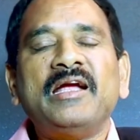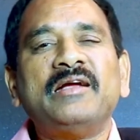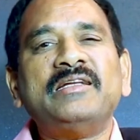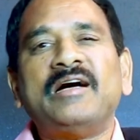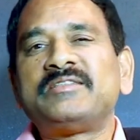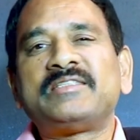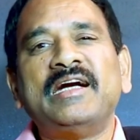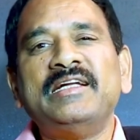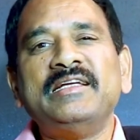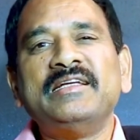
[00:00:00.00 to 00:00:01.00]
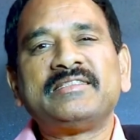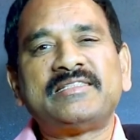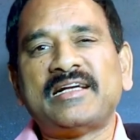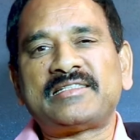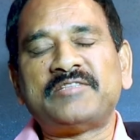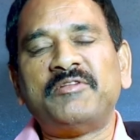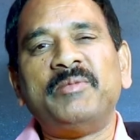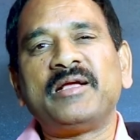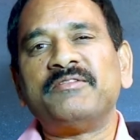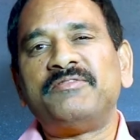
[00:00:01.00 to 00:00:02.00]
now study, success will
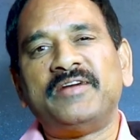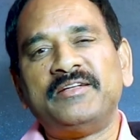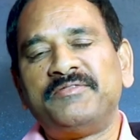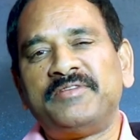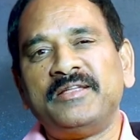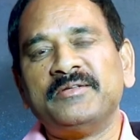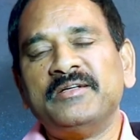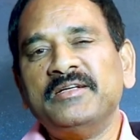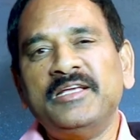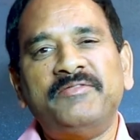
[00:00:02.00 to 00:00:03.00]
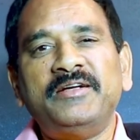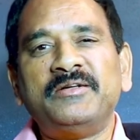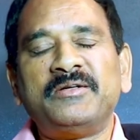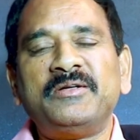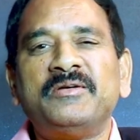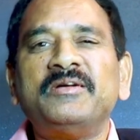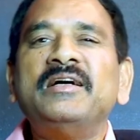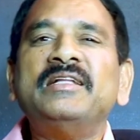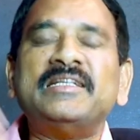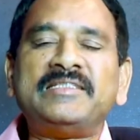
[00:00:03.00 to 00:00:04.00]
become fun for you. If you don't know,
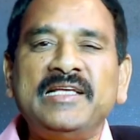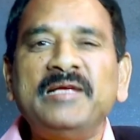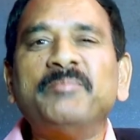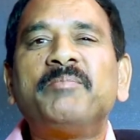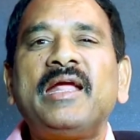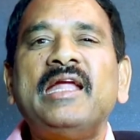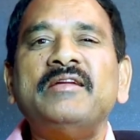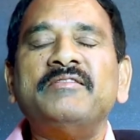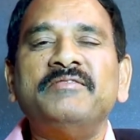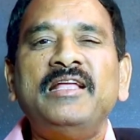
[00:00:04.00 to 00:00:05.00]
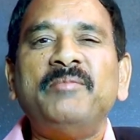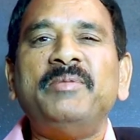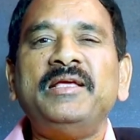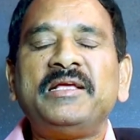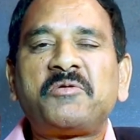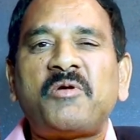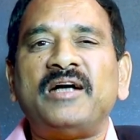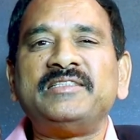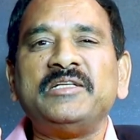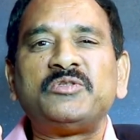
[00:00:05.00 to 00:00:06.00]
the same brain will be
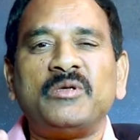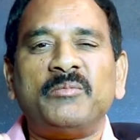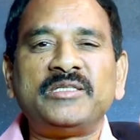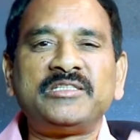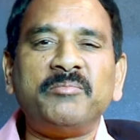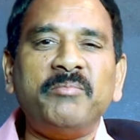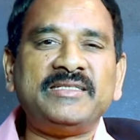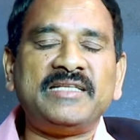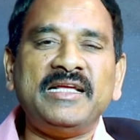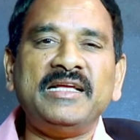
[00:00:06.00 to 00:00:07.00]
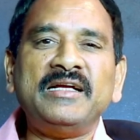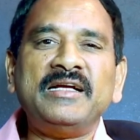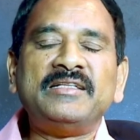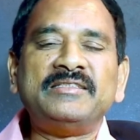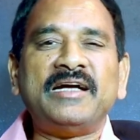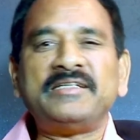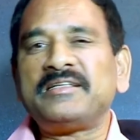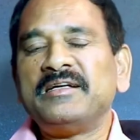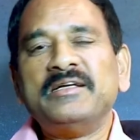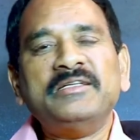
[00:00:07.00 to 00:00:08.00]
causing so much of misery that
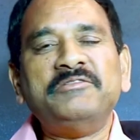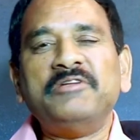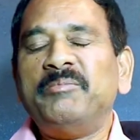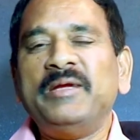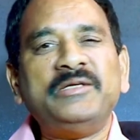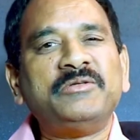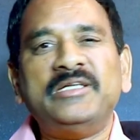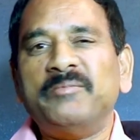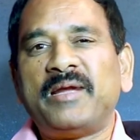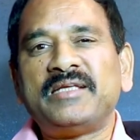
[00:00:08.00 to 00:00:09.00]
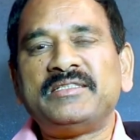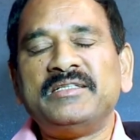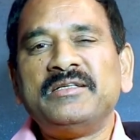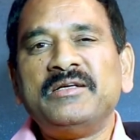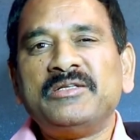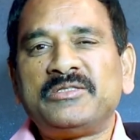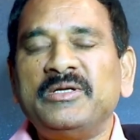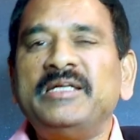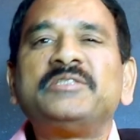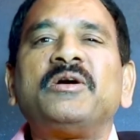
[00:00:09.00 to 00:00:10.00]
you will be into depression. So
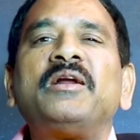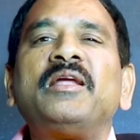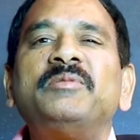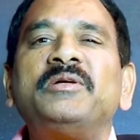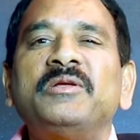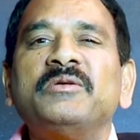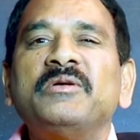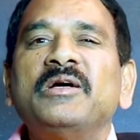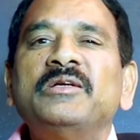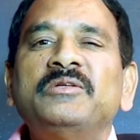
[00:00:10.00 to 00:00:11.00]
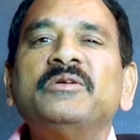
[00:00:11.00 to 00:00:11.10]
it's all about you, you